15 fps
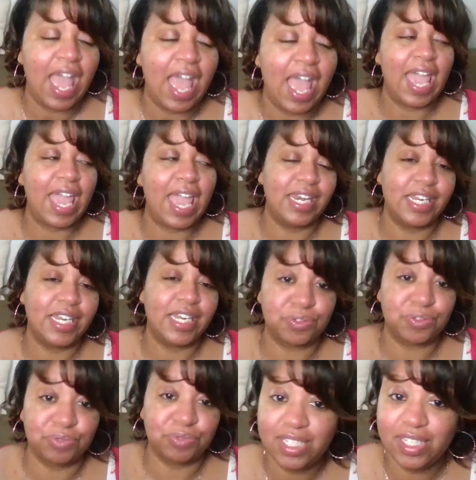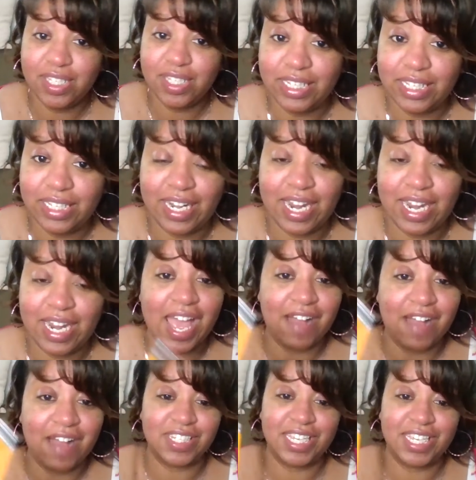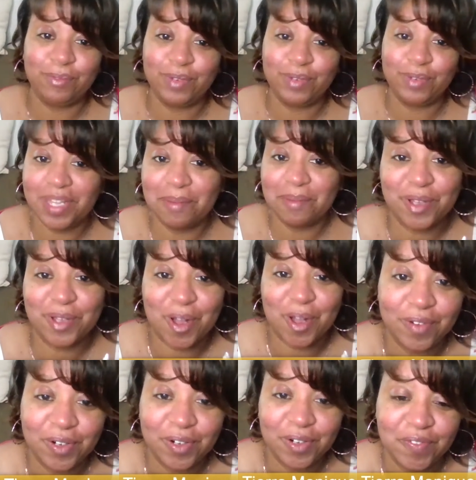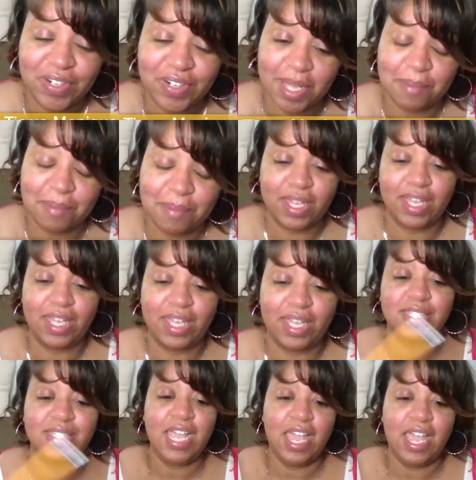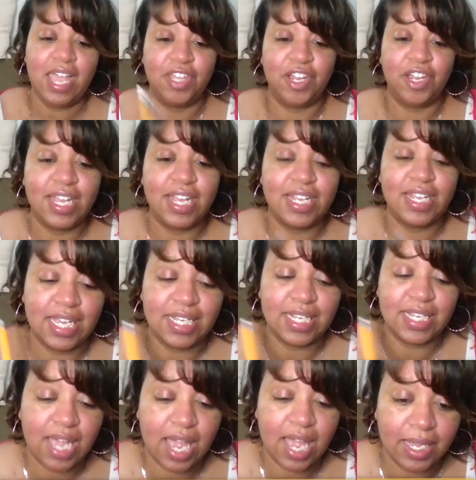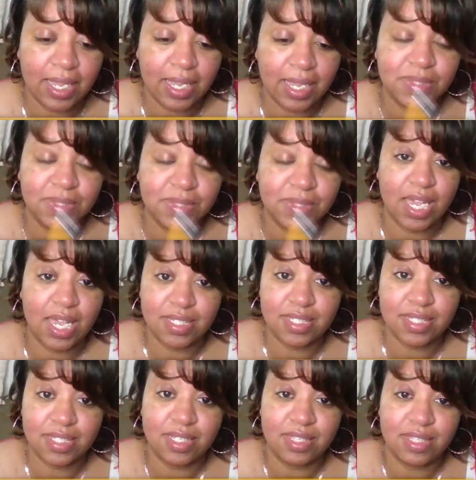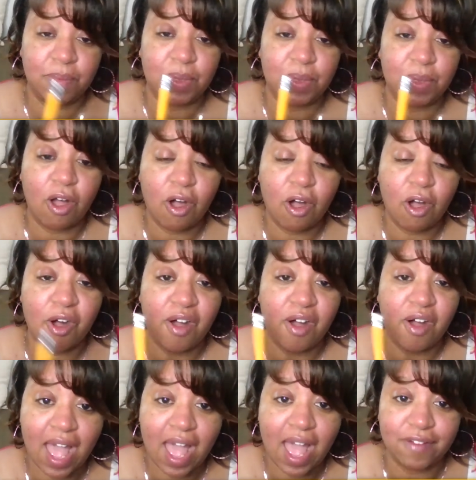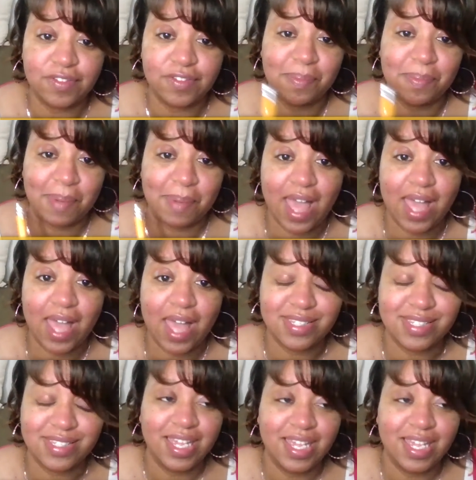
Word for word: and it is really good. And I have to keep reading that book over and over again because there is a time test that we all have to pass.